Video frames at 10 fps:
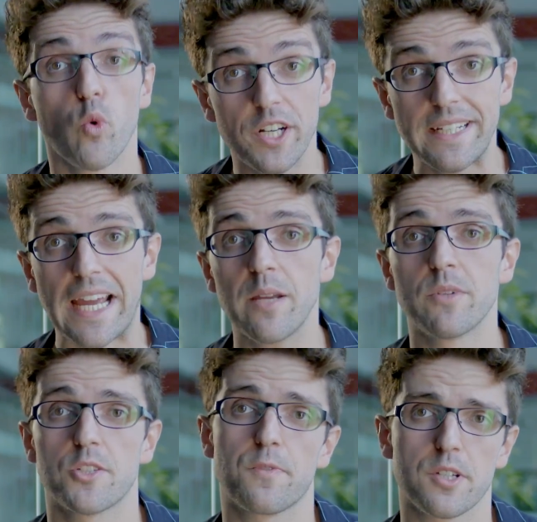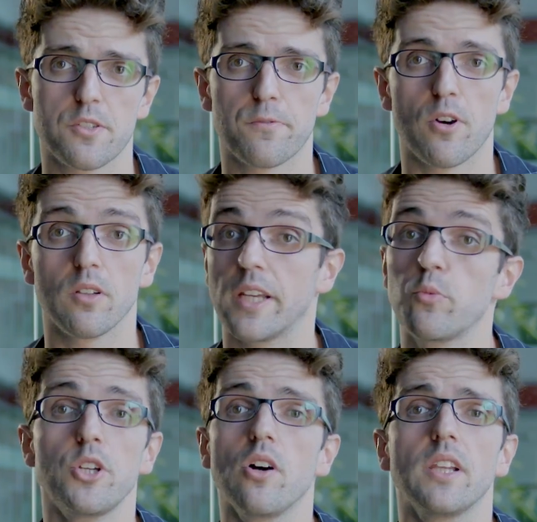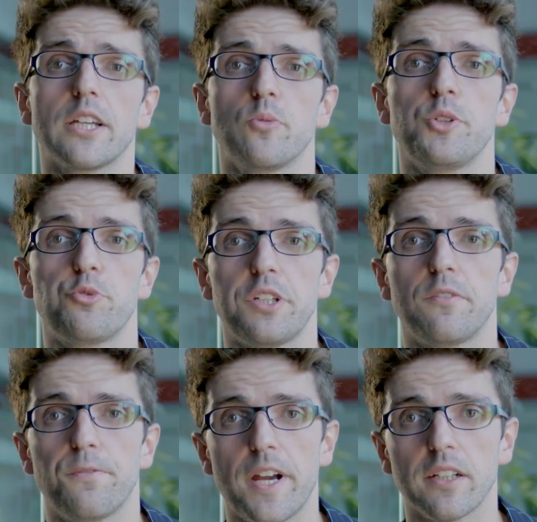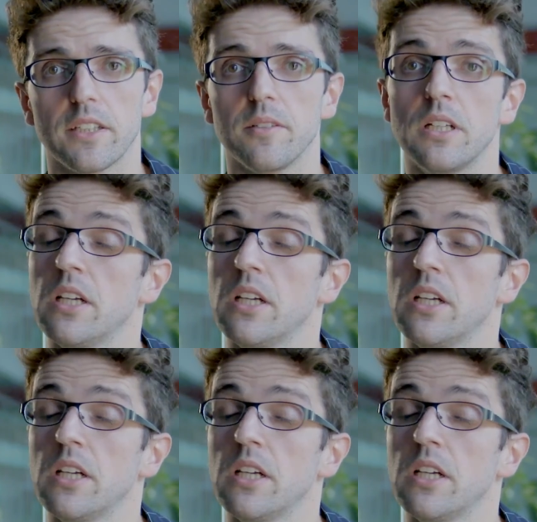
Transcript: We're gamers, first of all, and we all like to be treated fairly.